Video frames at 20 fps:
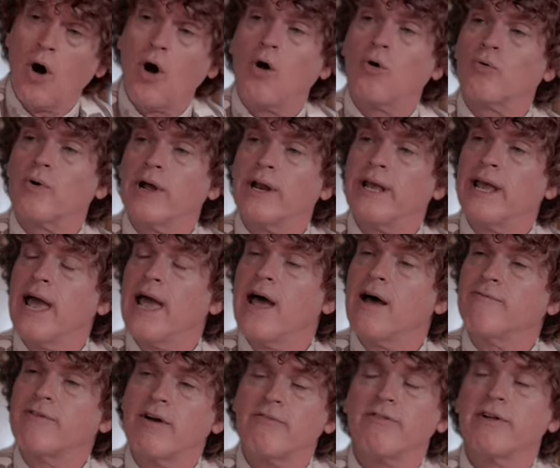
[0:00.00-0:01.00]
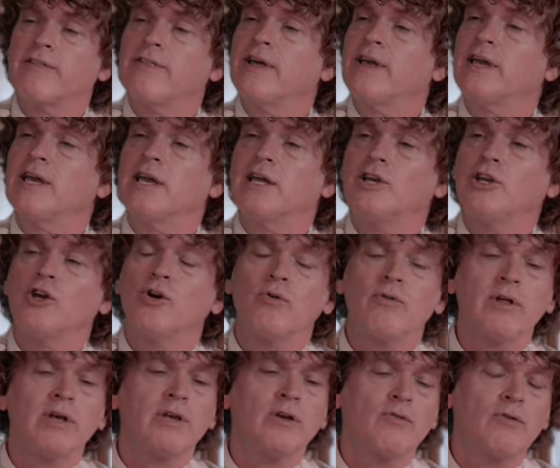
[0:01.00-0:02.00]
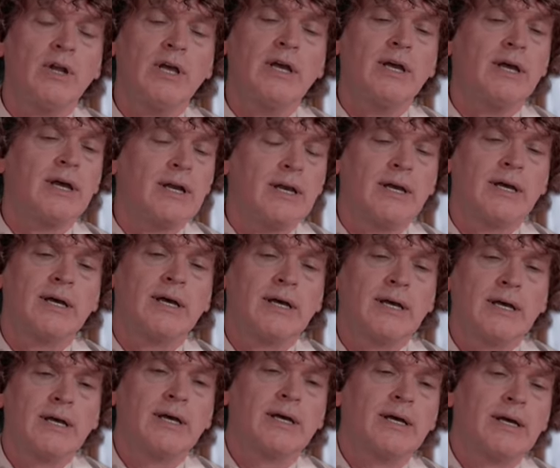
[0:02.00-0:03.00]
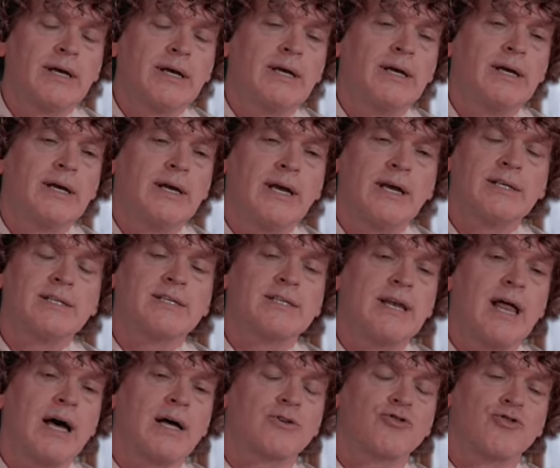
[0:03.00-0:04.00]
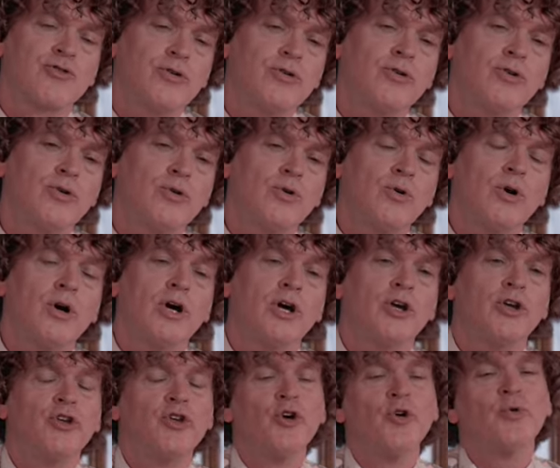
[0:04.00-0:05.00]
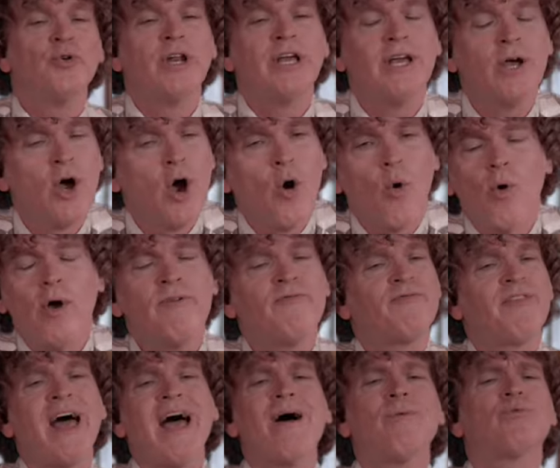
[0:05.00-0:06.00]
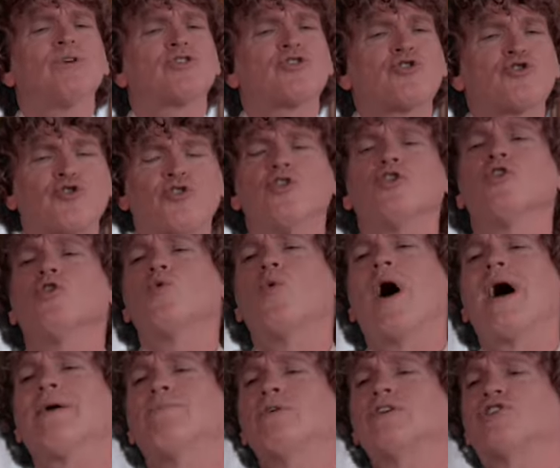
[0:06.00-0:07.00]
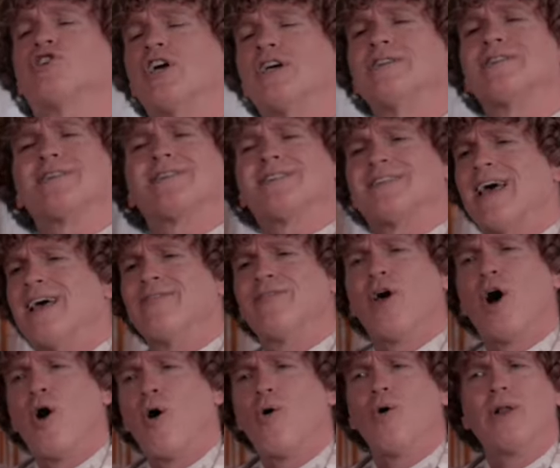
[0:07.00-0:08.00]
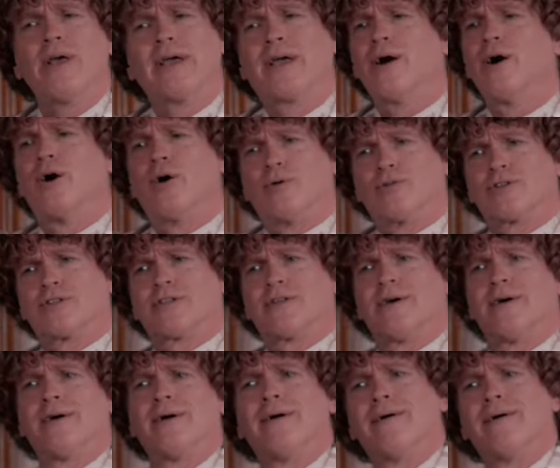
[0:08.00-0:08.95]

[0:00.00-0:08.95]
already have everything in you that you need. It's not true. You need, if that was true, why would Jesus send the Holy Ghost?